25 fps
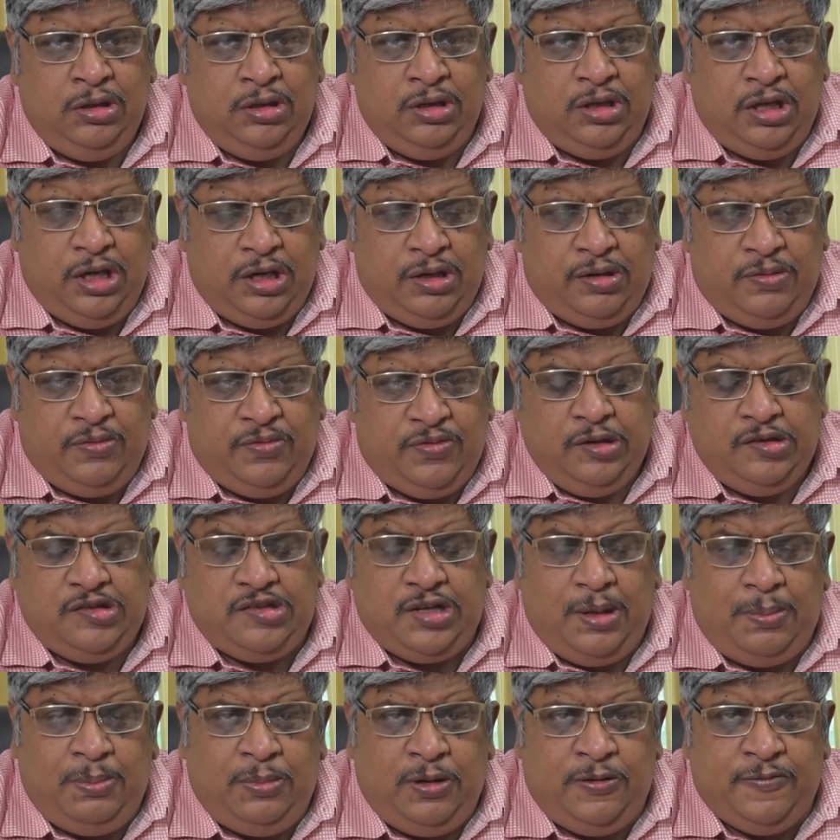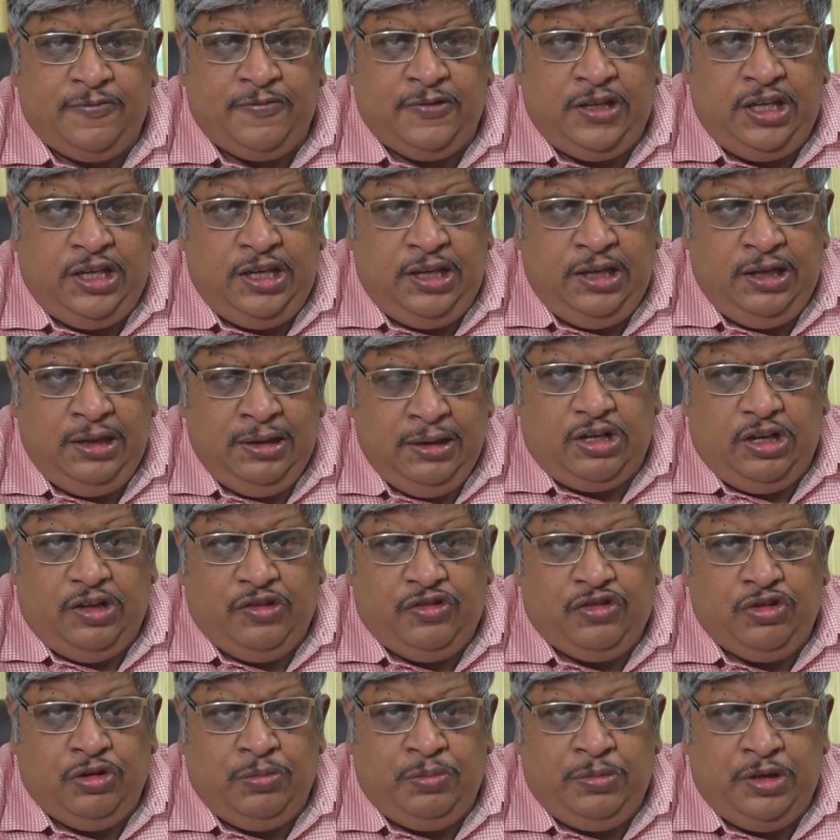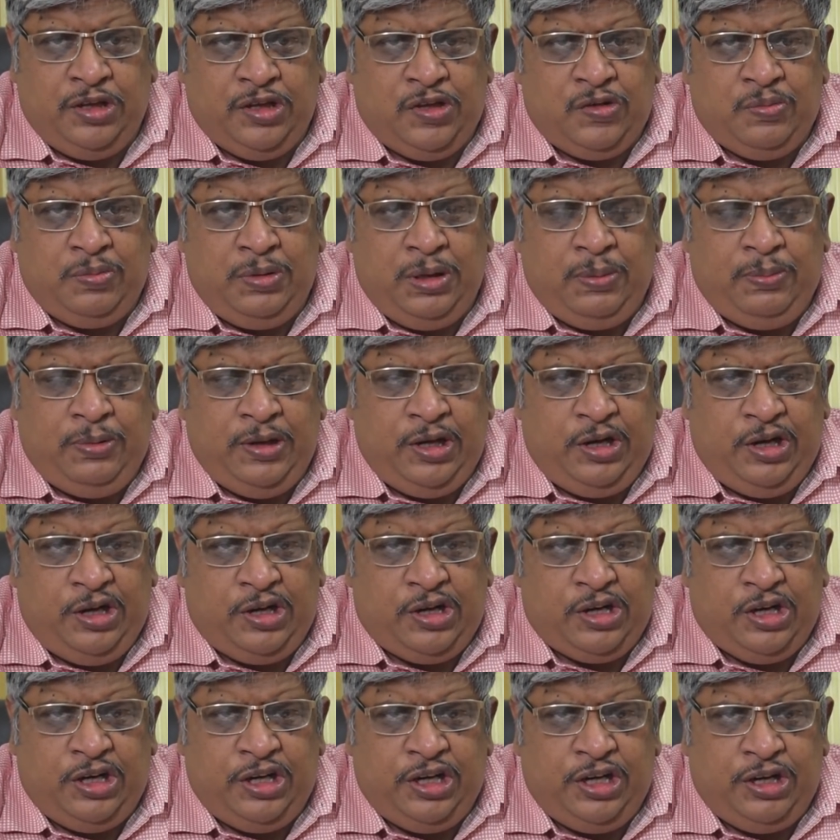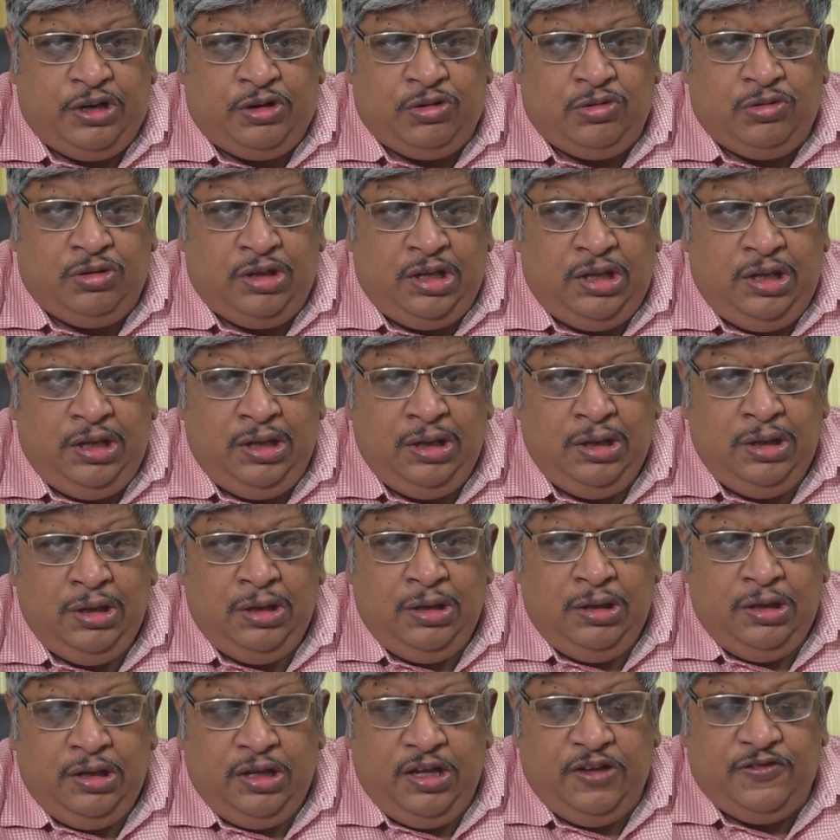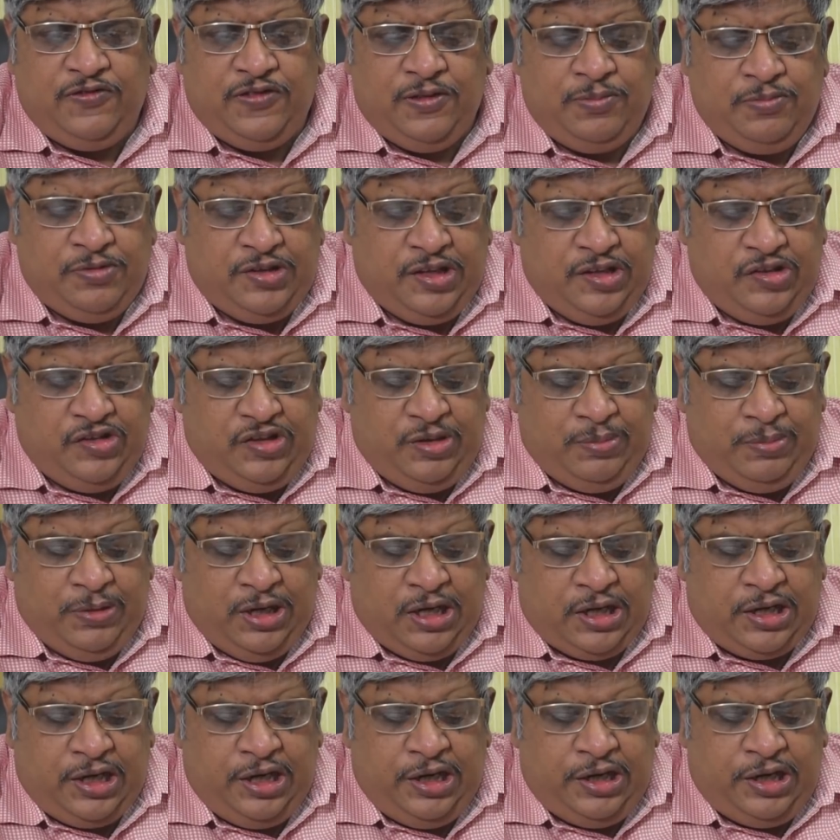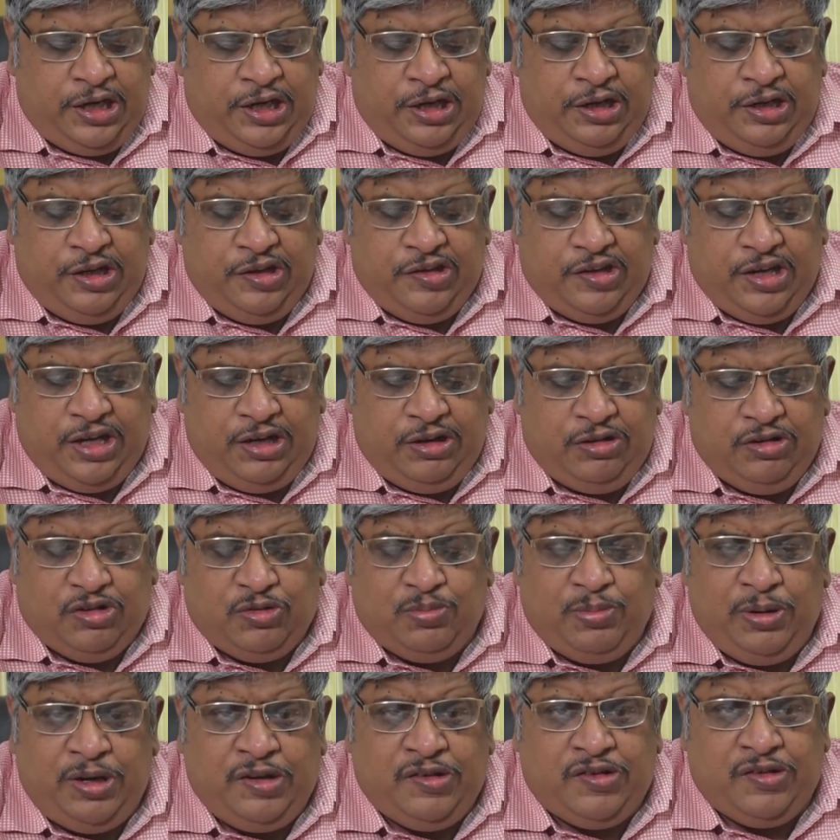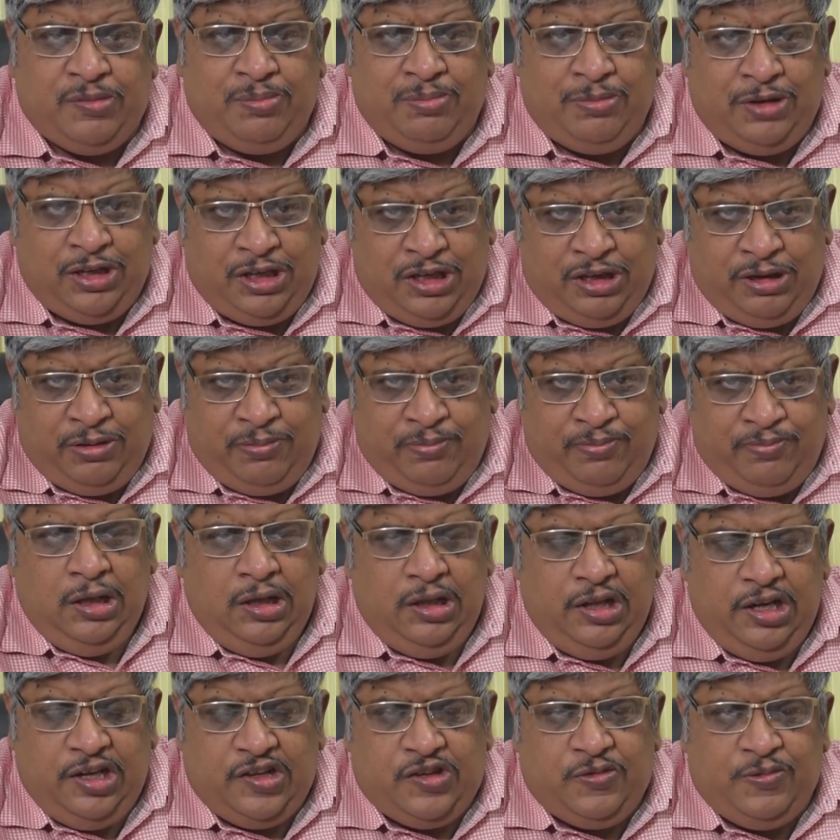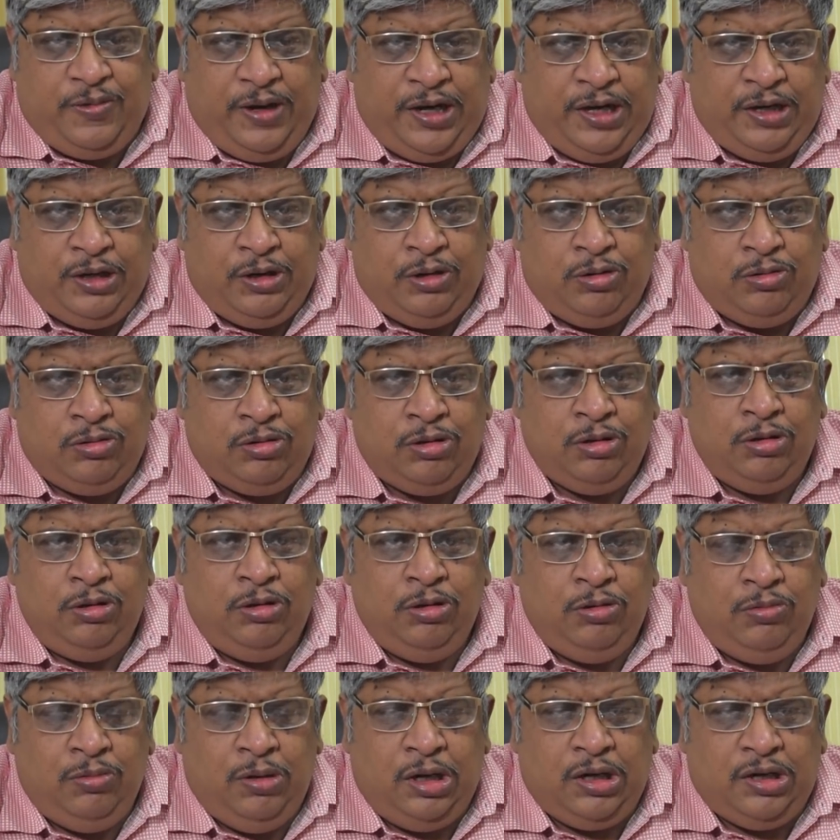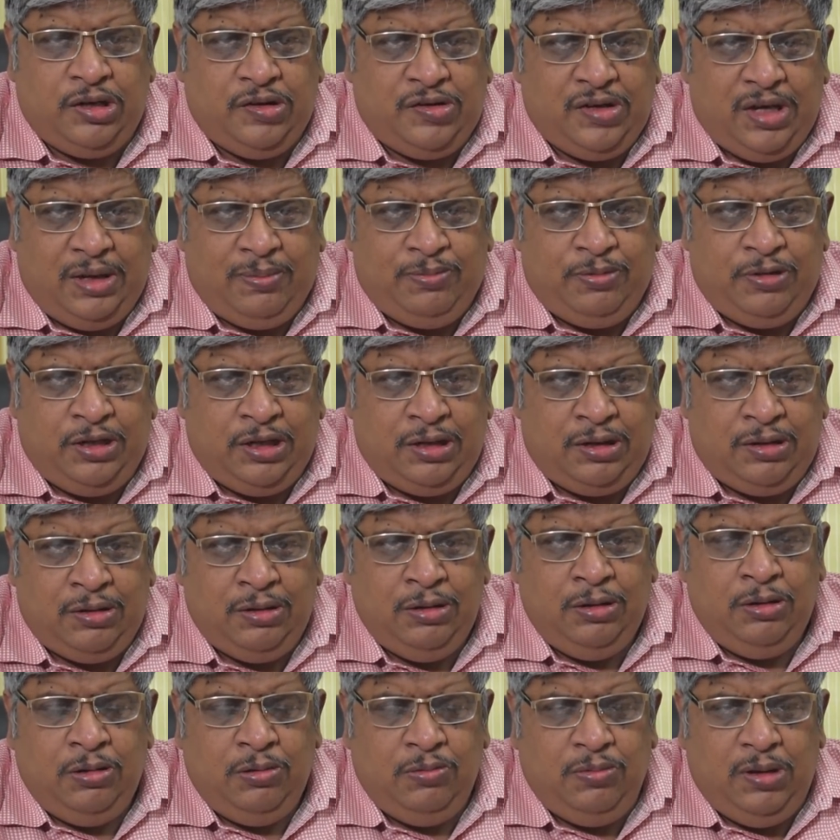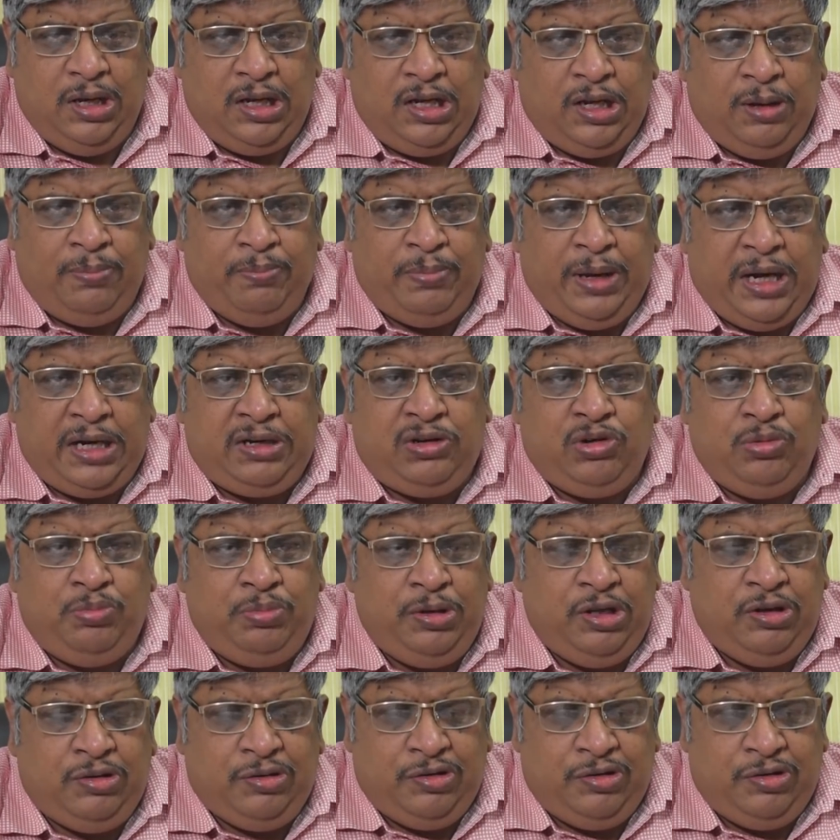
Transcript: that some of the consumers may be returning to the FMCG market and decide to spend some money. Let's find out what is happening. Welcome back to Be